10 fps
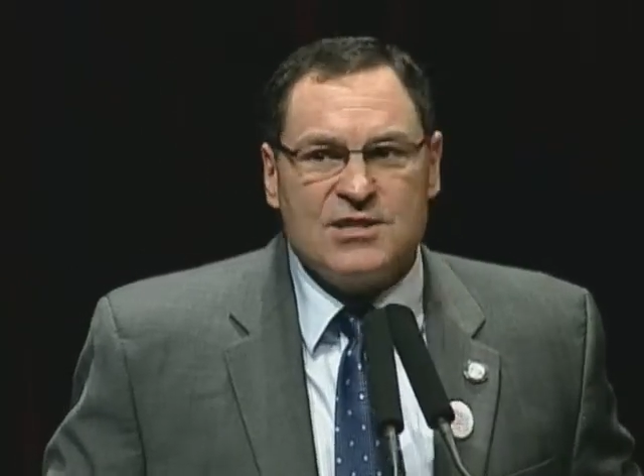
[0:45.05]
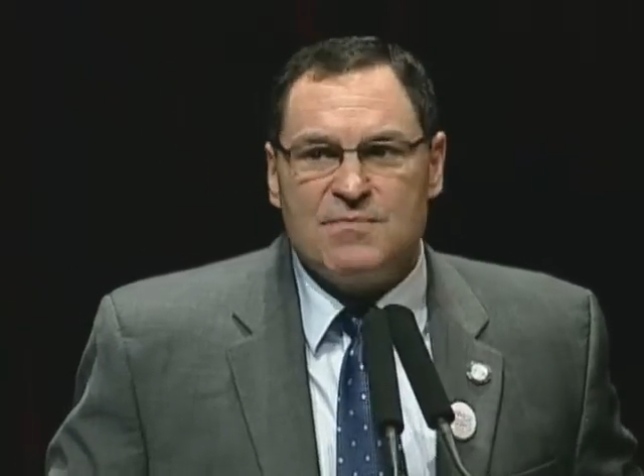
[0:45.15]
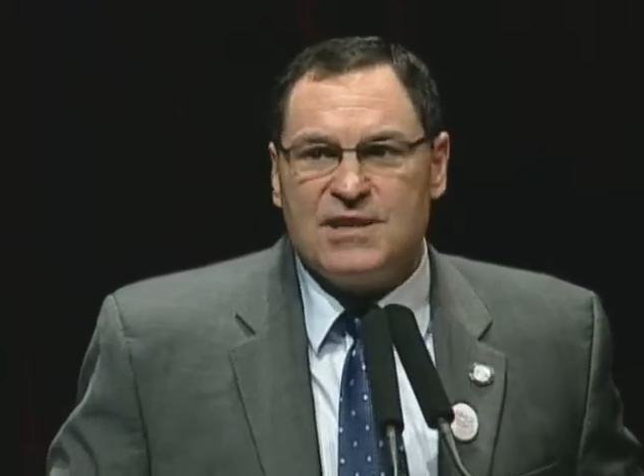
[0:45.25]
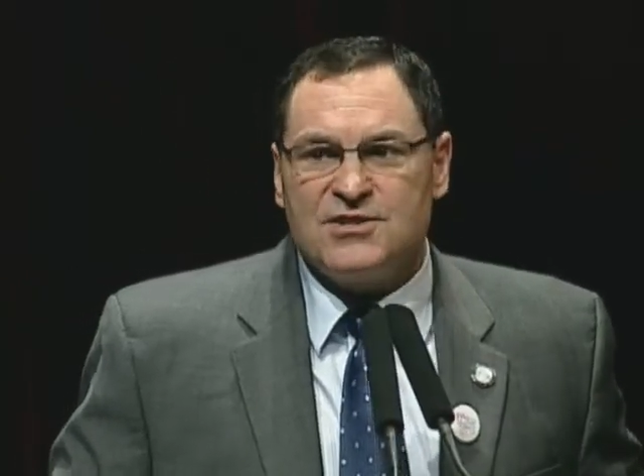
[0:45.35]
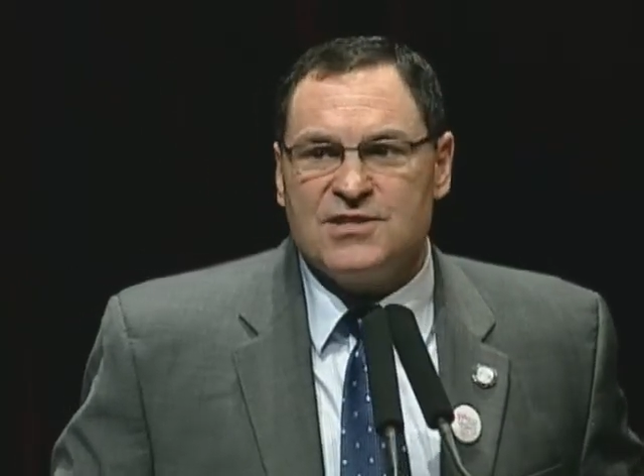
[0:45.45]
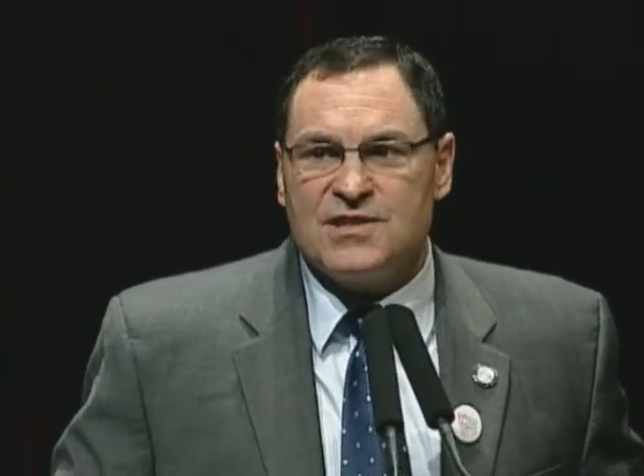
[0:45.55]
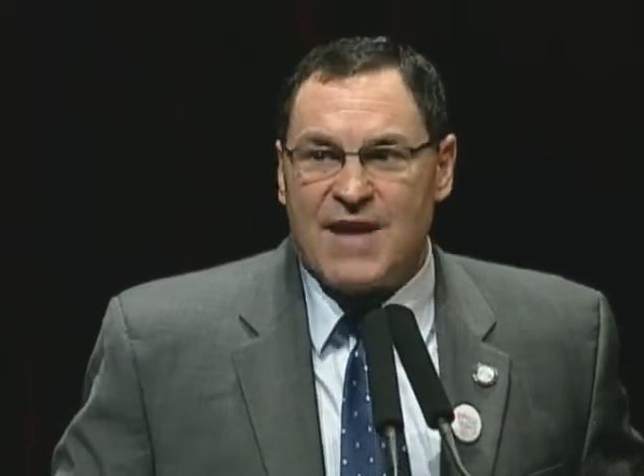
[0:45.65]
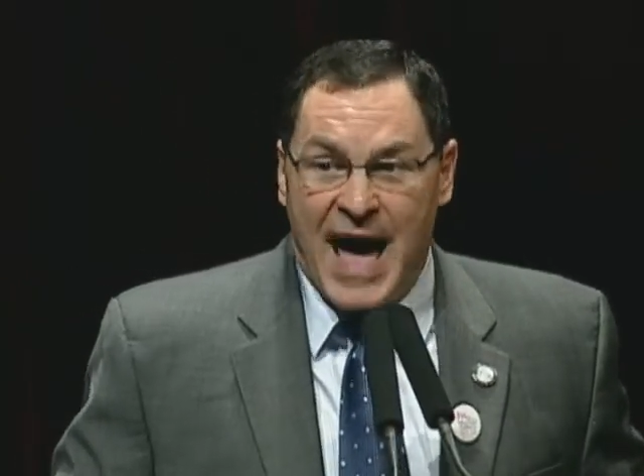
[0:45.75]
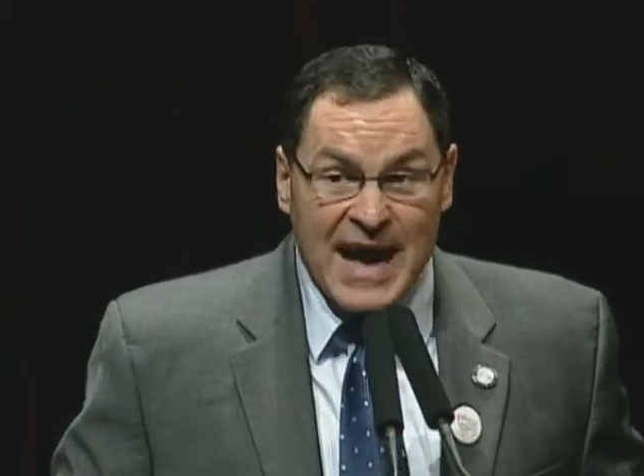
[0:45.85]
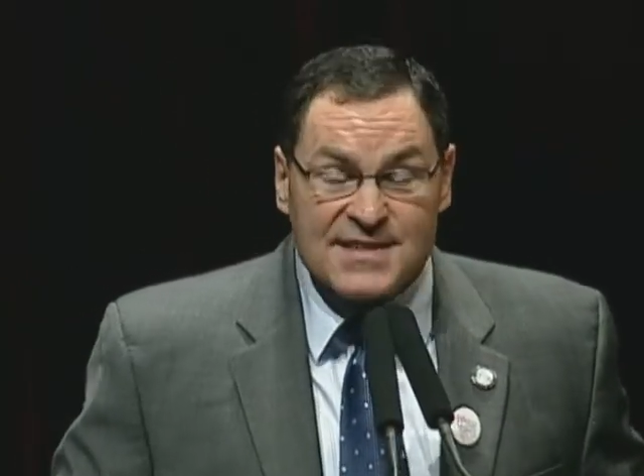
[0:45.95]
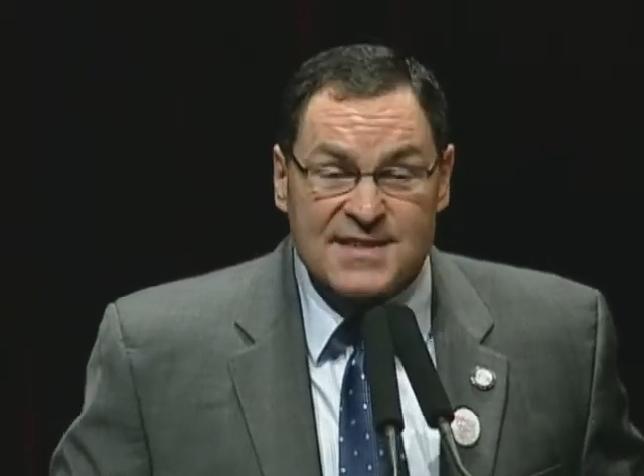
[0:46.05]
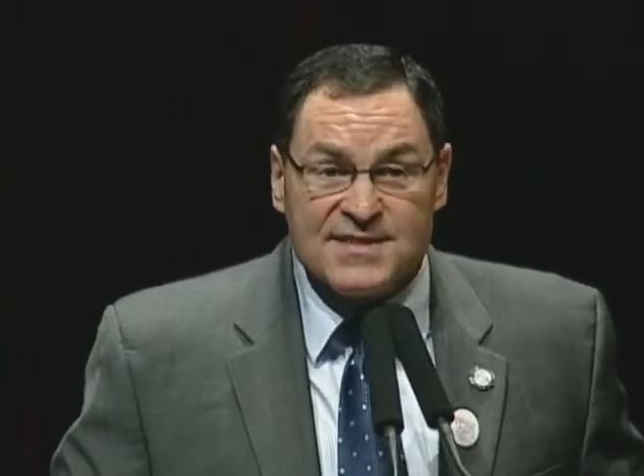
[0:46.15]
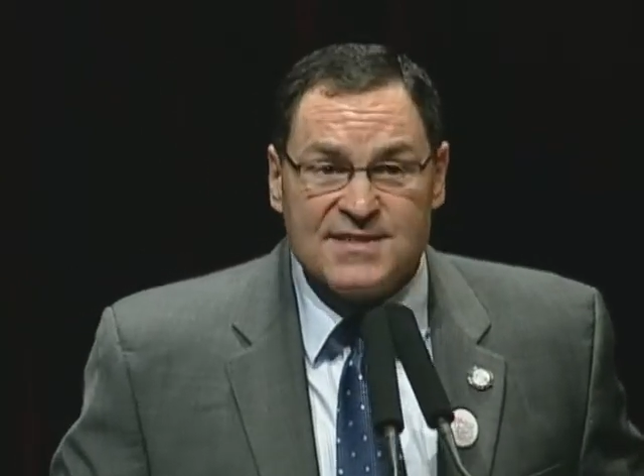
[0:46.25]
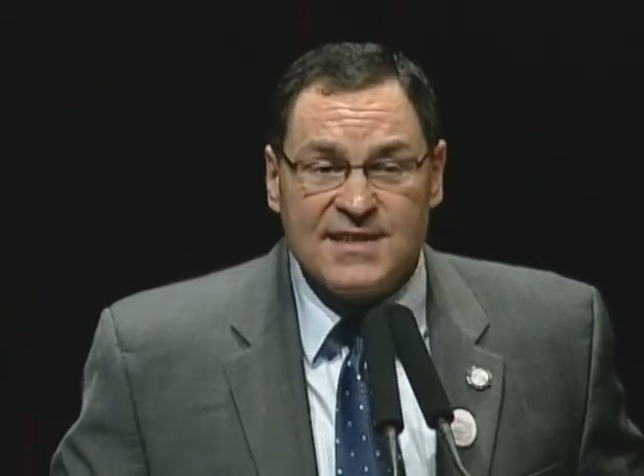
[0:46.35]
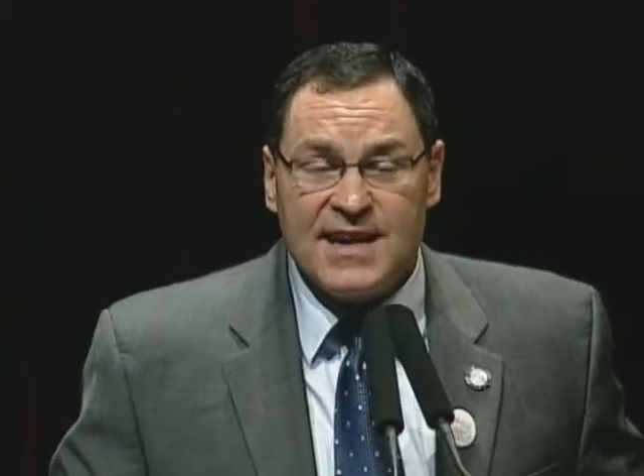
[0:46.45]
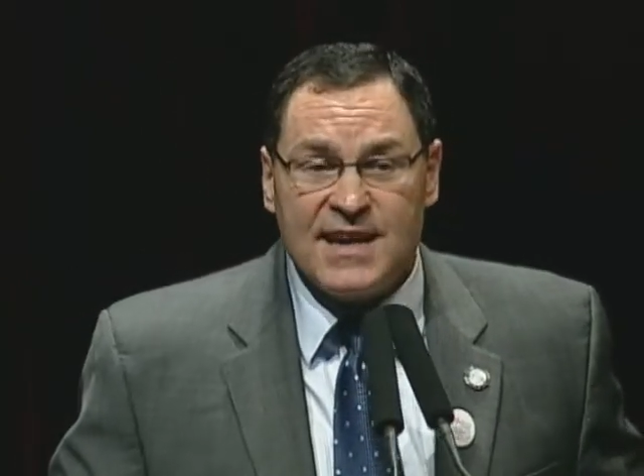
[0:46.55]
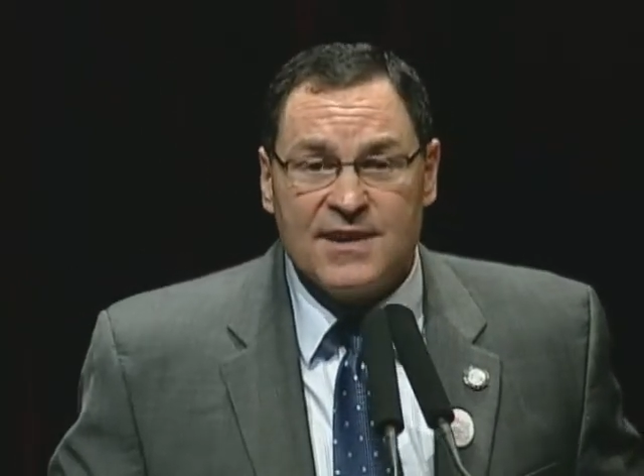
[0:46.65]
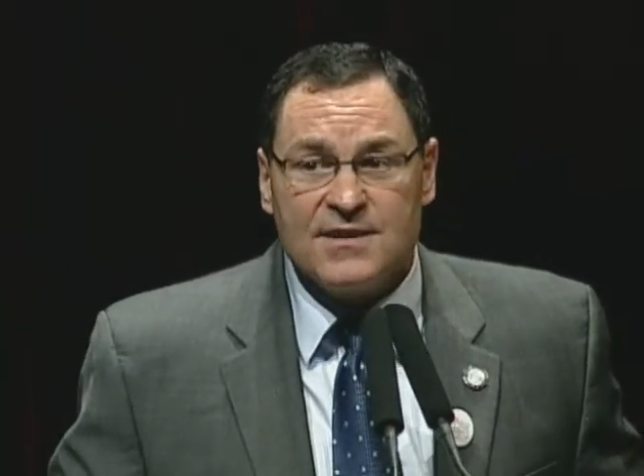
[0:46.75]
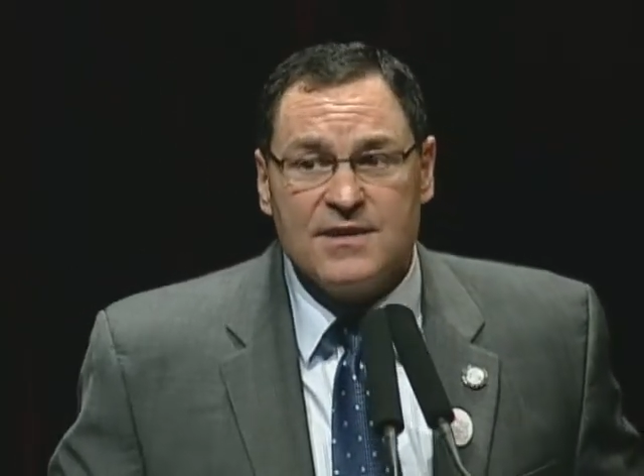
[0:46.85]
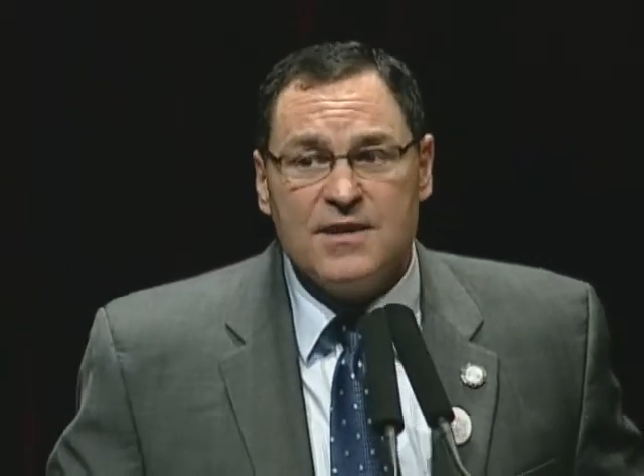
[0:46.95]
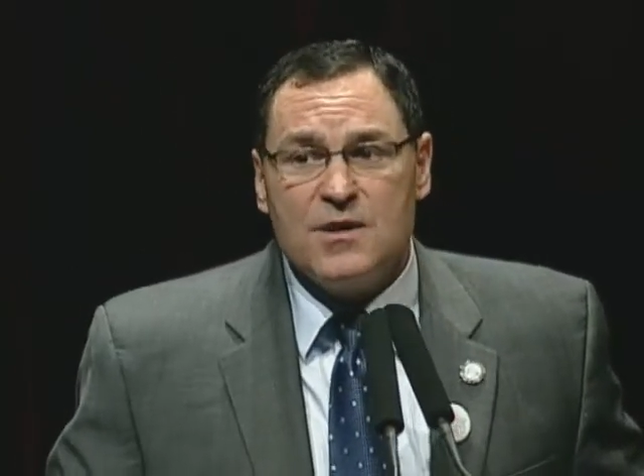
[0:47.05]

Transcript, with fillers: dimensions of access to care,